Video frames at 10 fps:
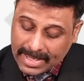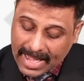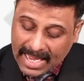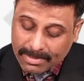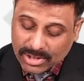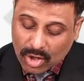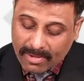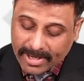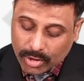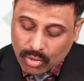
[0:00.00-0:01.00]
I'll be
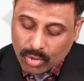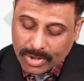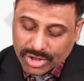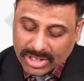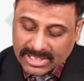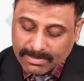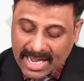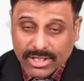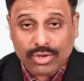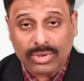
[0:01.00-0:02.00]
solving 2 questions,
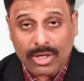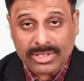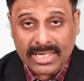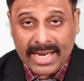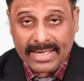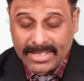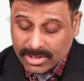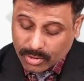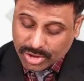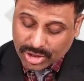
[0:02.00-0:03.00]
March 2019's
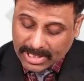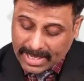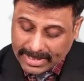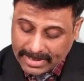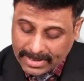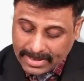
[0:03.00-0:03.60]
question 9